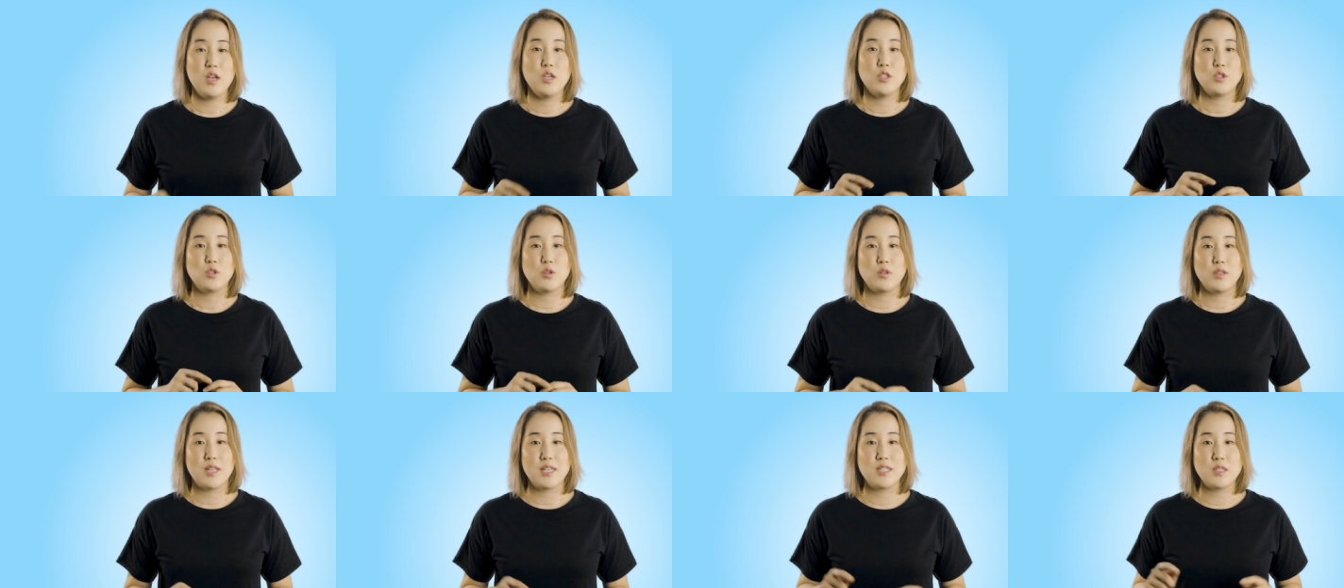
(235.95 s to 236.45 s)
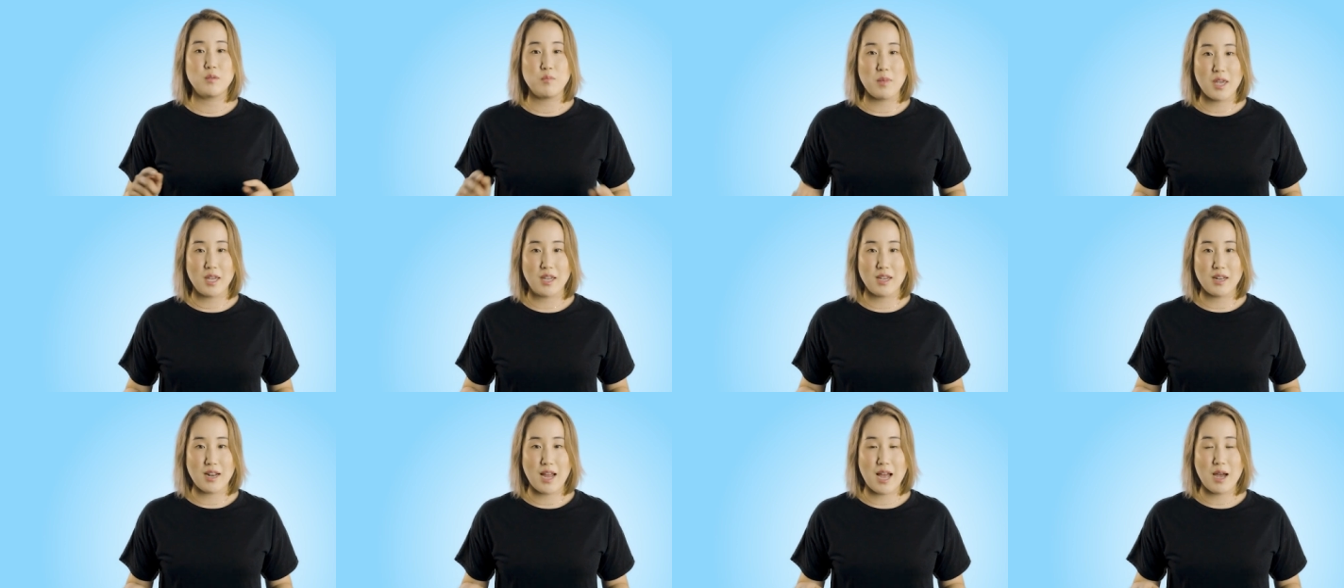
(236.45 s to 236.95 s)
So let's
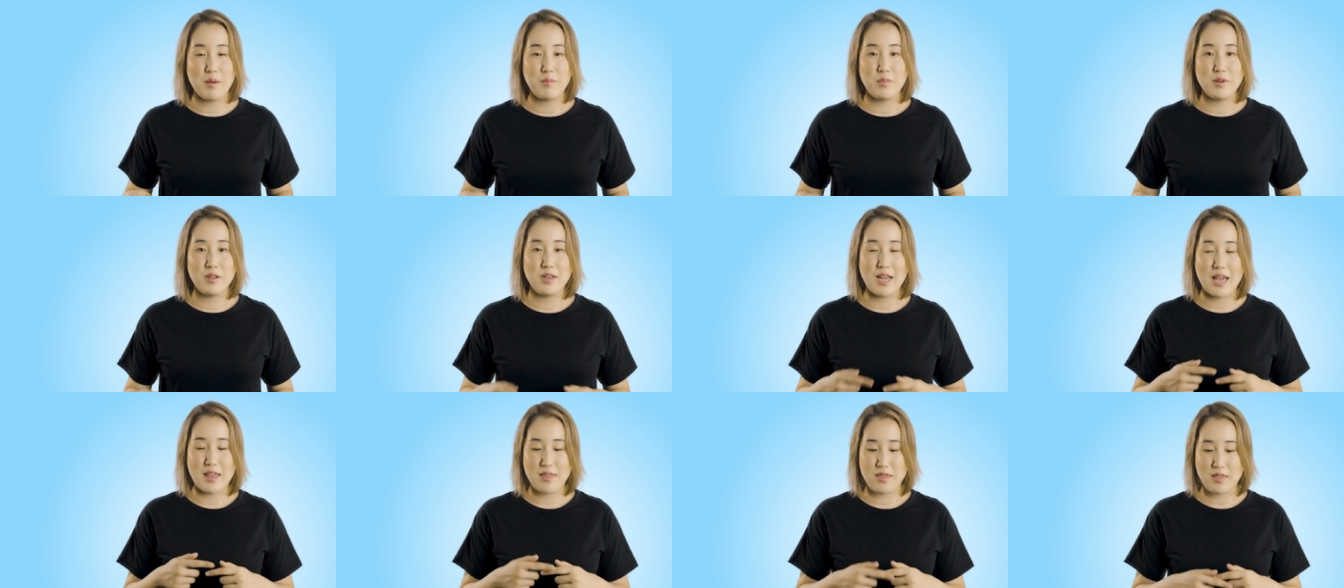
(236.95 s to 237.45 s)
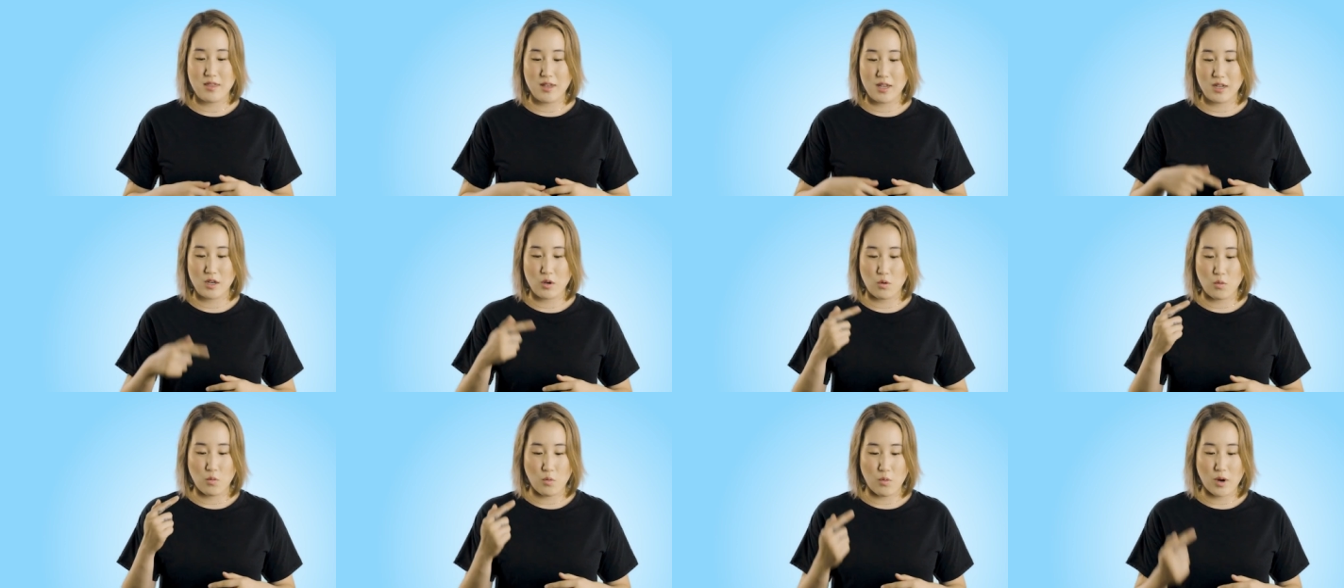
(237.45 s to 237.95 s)
make it happen and
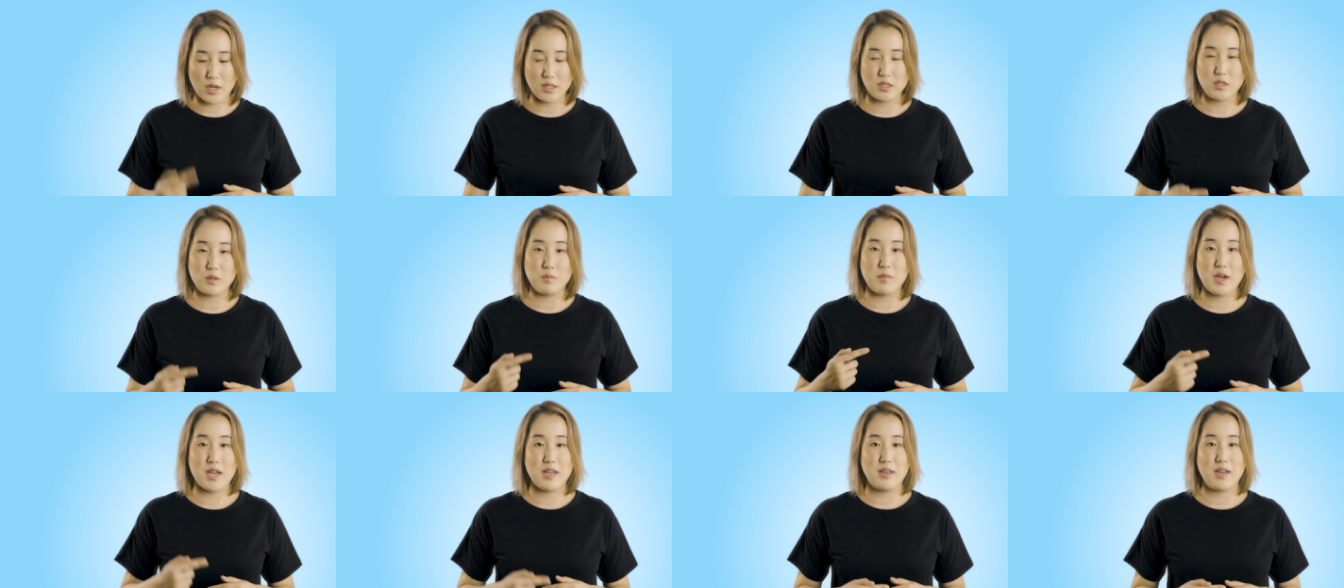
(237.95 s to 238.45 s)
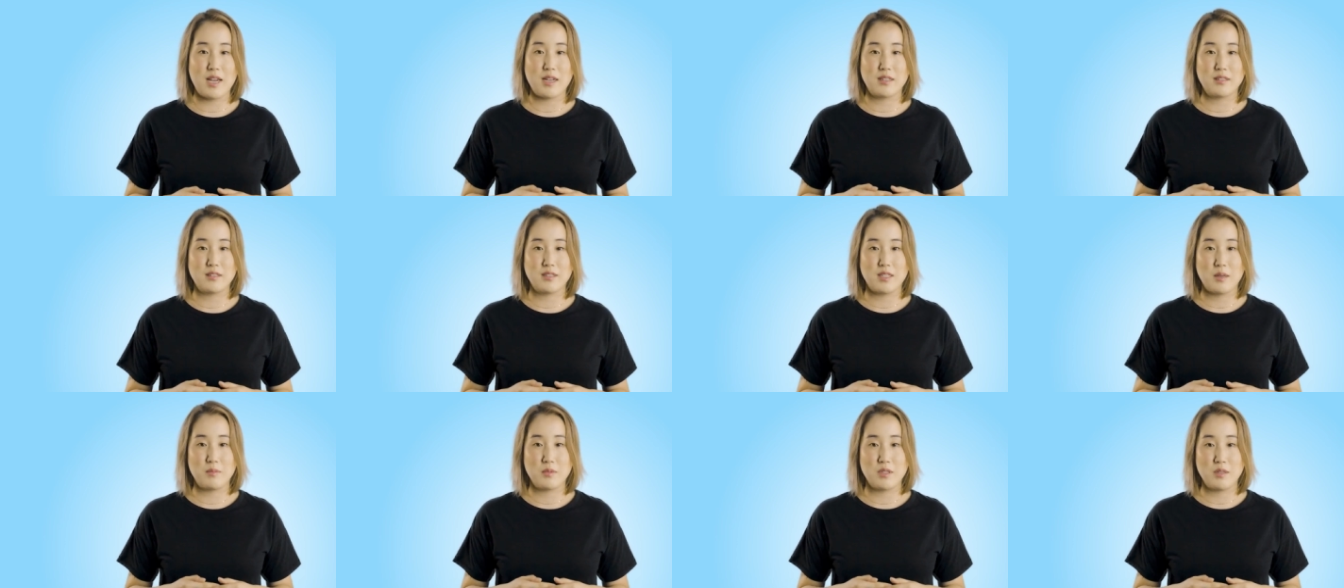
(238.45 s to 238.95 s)
think, what's my next
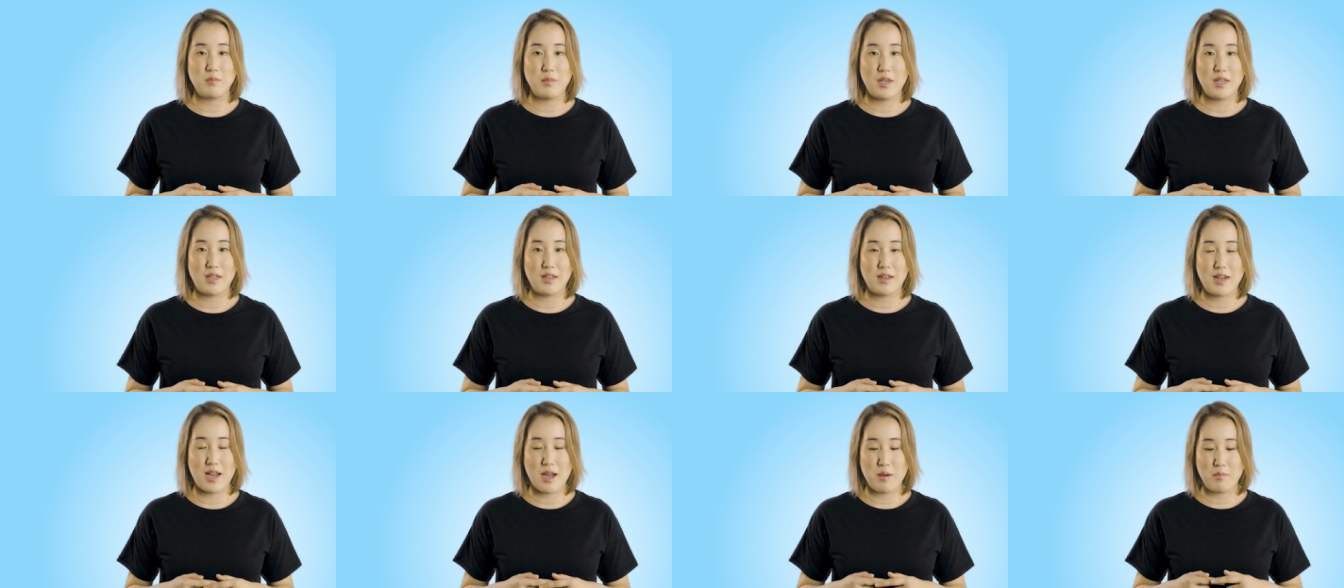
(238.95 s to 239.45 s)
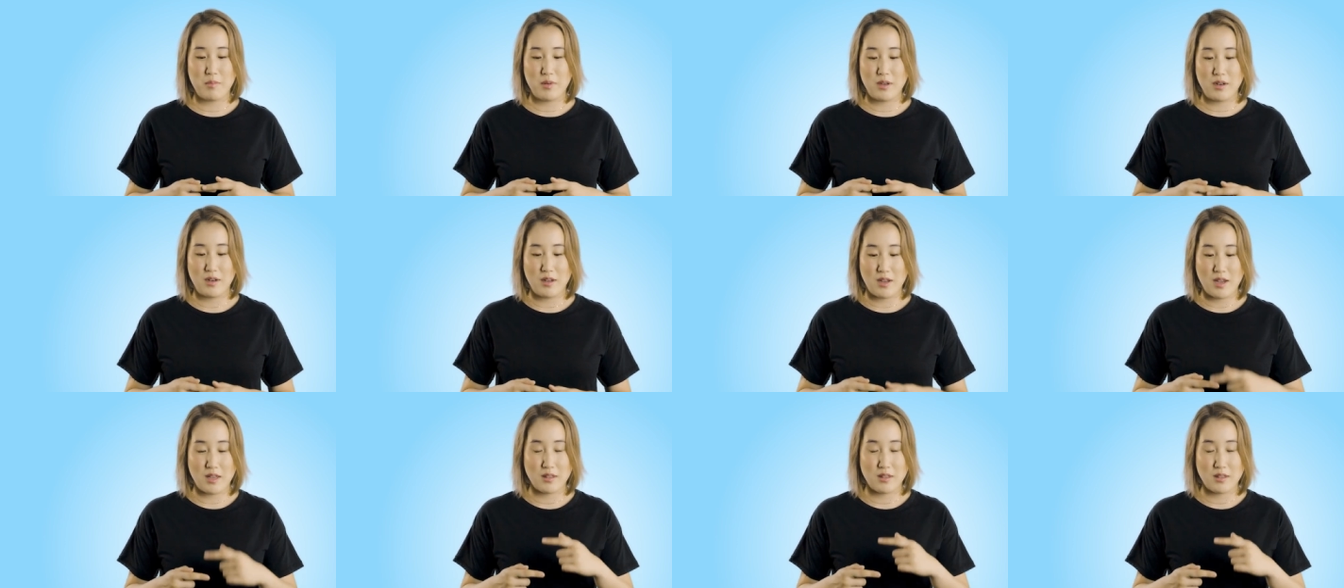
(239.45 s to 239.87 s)
step to make it happen?